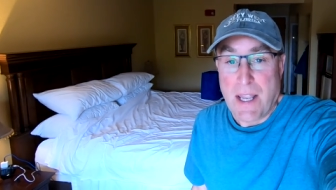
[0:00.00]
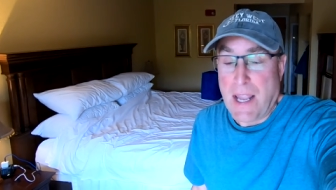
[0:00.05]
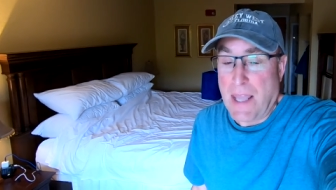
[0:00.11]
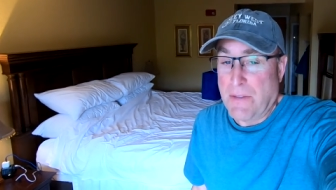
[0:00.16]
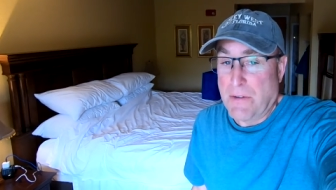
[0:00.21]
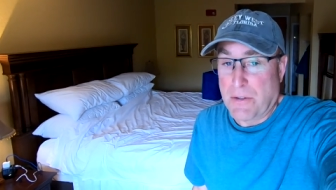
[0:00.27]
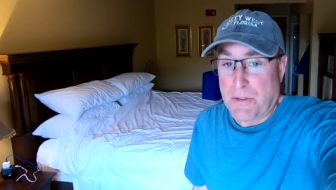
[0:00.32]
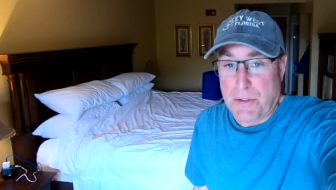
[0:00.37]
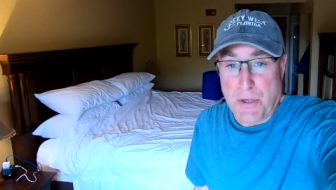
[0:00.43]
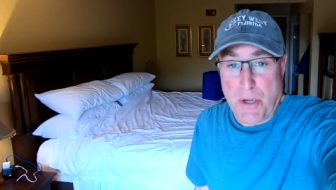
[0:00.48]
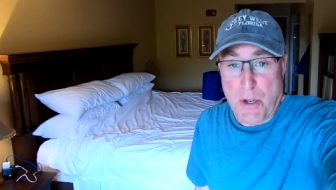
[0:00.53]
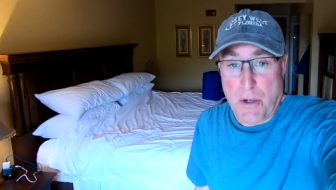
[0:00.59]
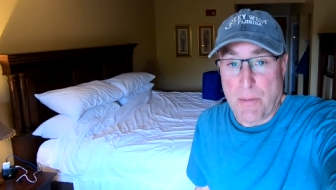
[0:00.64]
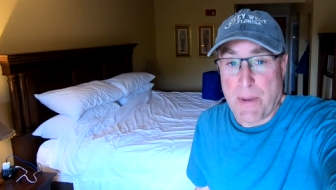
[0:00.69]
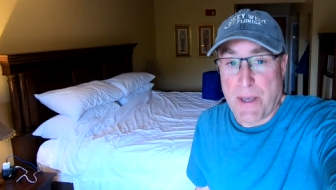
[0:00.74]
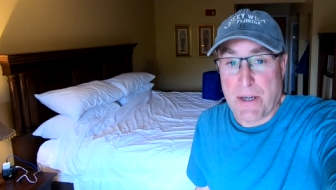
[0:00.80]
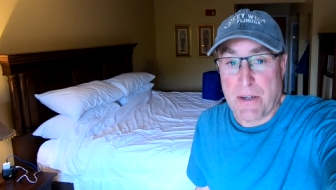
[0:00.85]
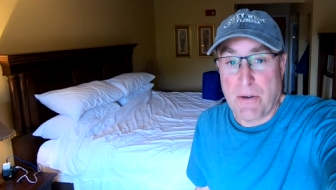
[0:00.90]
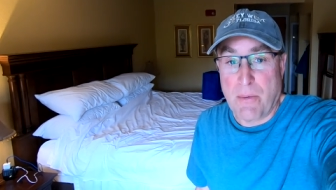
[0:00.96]
And there's
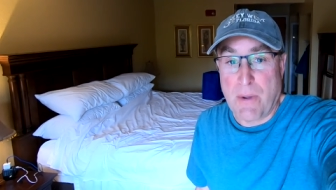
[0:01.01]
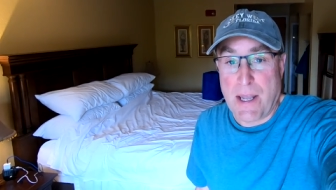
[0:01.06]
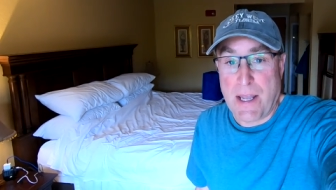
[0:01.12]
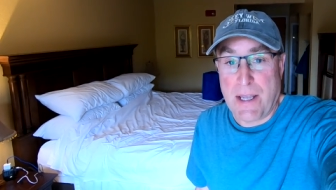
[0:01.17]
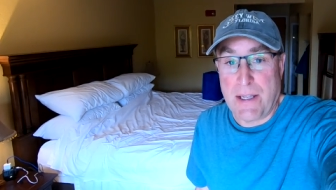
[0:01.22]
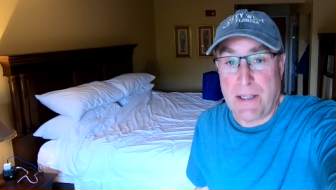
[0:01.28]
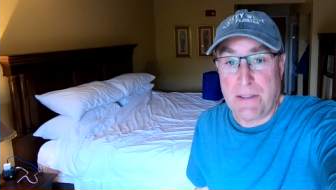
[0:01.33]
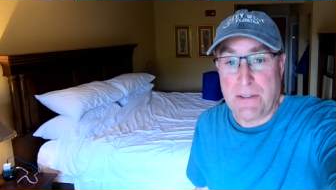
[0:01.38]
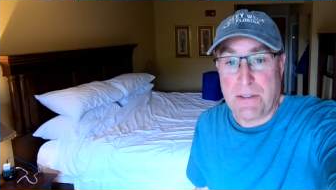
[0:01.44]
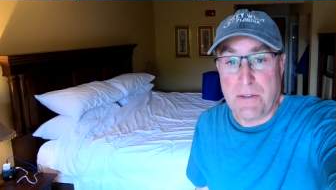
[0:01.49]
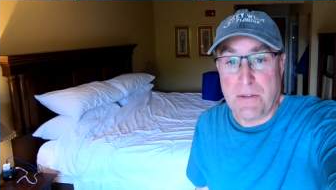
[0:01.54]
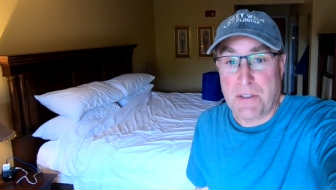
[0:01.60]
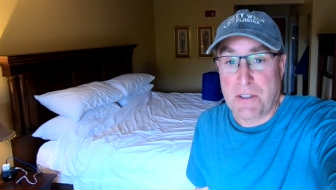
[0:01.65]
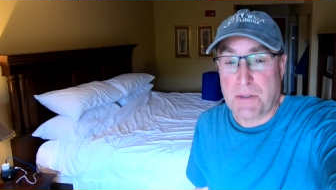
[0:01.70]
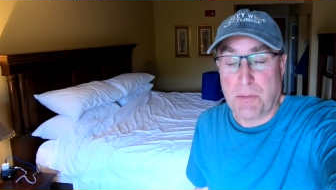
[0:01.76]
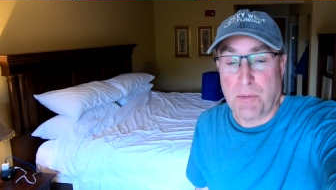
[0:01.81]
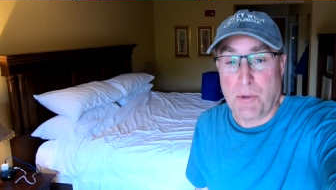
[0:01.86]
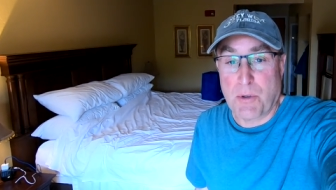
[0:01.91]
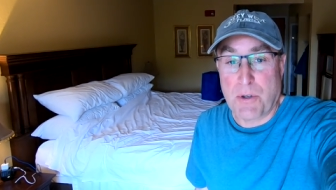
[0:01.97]
no better way to
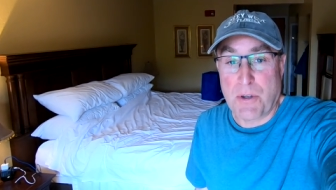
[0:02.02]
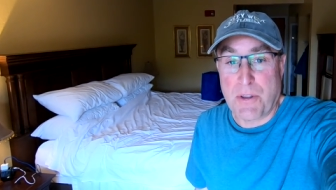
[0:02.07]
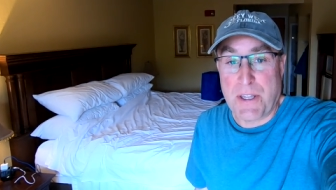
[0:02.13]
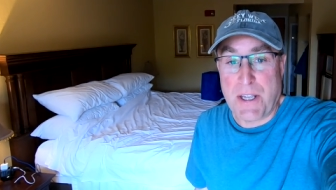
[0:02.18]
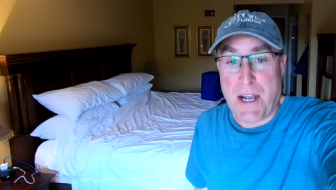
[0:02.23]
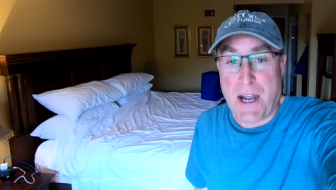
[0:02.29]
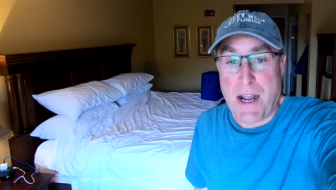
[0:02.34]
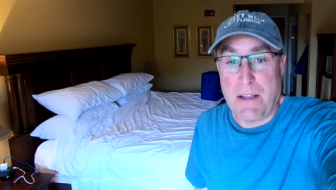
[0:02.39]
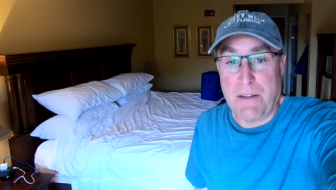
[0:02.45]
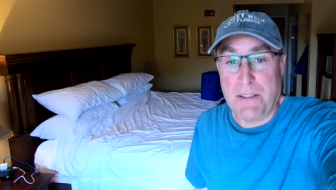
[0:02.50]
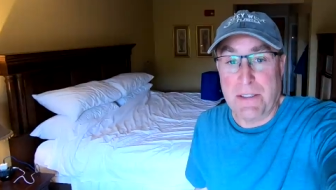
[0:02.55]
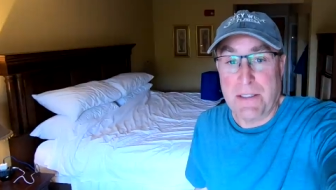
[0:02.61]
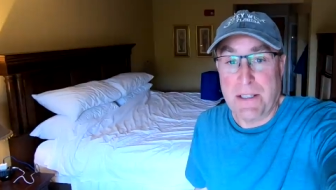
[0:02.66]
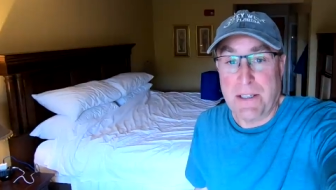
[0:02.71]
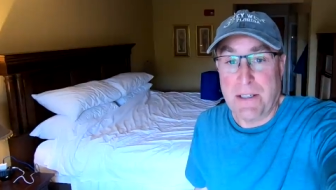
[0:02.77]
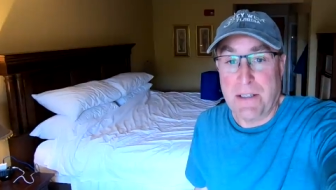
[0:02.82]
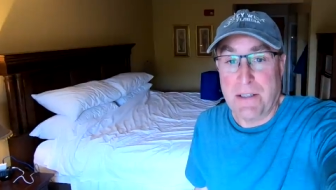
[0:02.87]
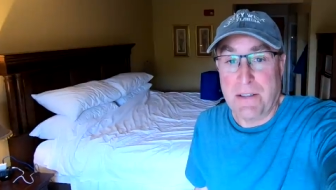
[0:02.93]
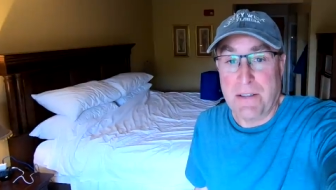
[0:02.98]
explore the island
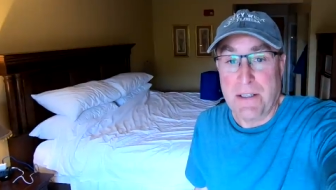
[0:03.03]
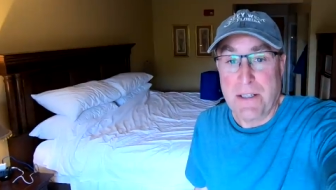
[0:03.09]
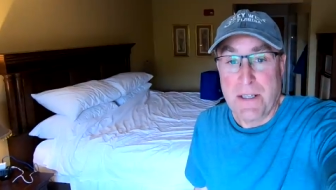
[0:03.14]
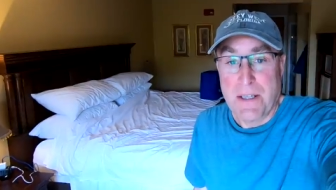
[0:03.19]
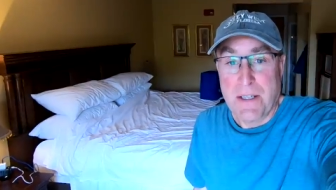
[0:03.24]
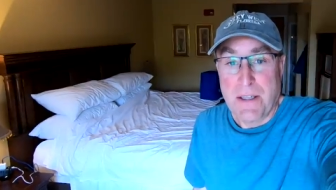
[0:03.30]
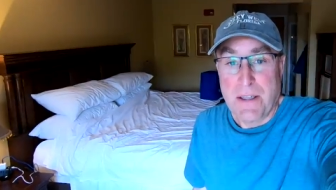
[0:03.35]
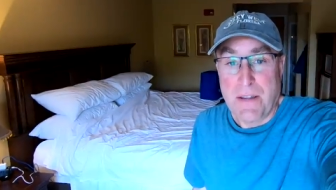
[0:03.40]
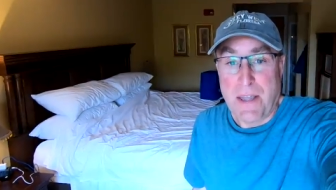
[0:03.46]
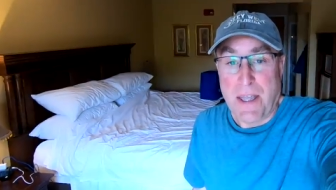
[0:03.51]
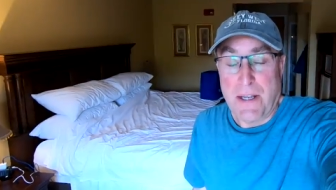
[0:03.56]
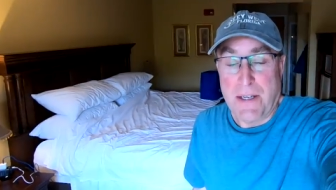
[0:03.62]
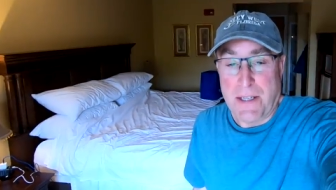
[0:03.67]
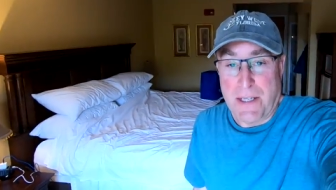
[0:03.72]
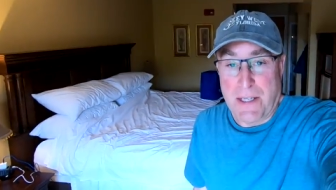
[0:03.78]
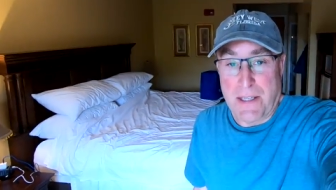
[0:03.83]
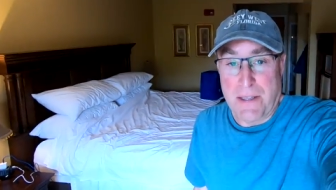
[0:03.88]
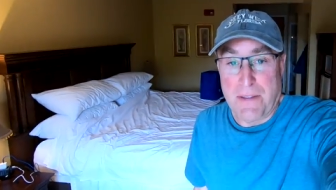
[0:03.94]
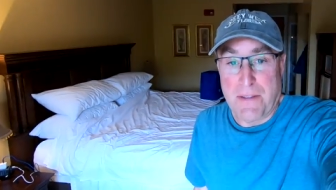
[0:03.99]
here than
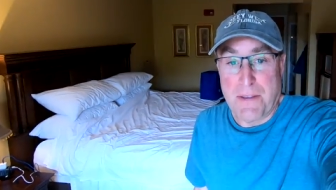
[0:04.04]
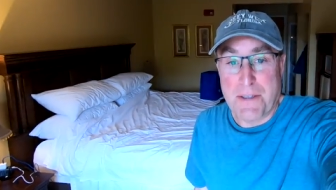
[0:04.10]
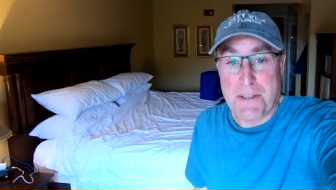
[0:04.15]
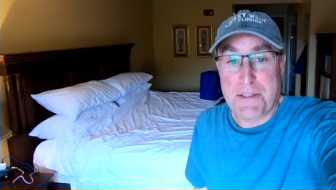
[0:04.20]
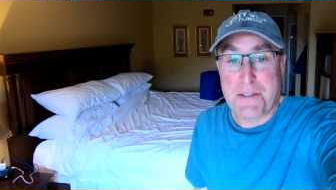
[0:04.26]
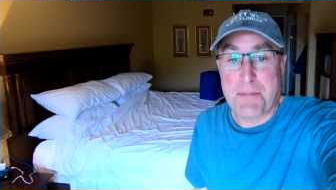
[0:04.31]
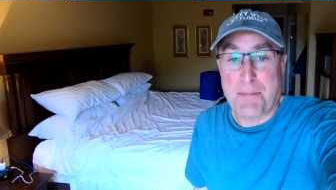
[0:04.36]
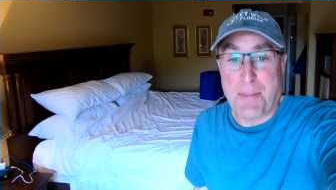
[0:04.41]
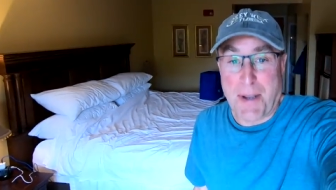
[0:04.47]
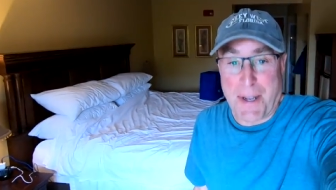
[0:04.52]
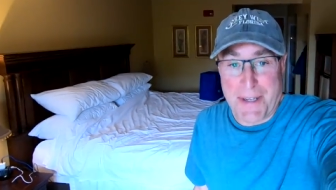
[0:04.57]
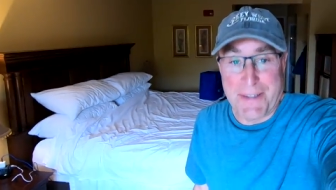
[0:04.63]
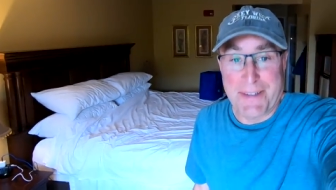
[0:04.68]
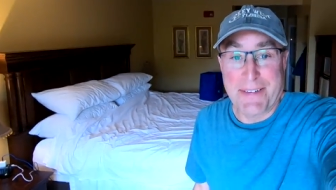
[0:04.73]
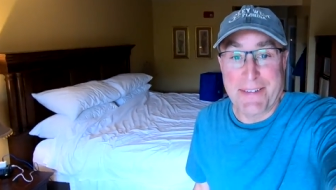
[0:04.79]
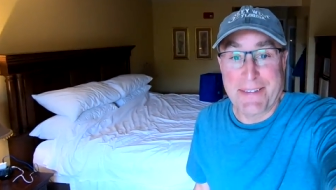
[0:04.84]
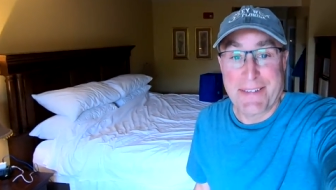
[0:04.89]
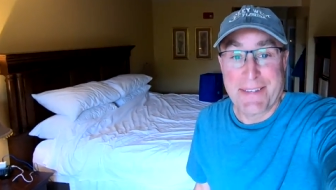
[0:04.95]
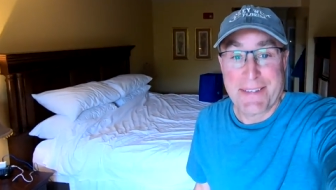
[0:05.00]
in the
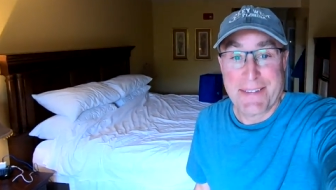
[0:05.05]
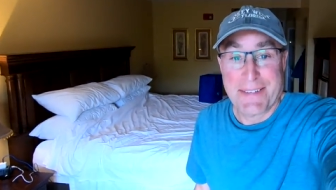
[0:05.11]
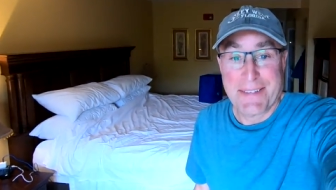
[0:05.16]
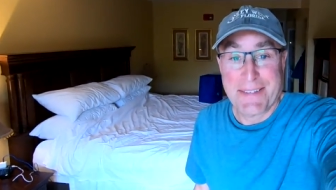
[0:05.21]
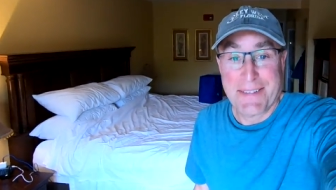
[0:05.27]
spider